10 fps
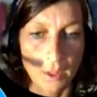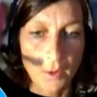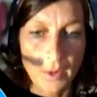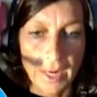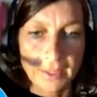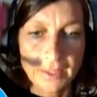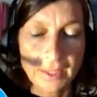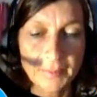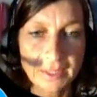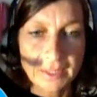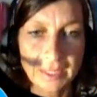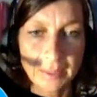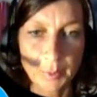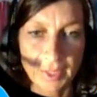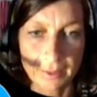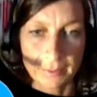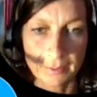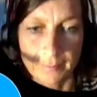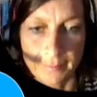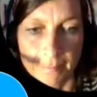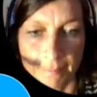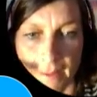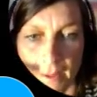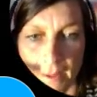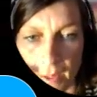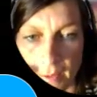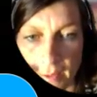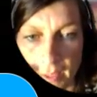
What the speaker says: Okay, then I'm going to take a break. And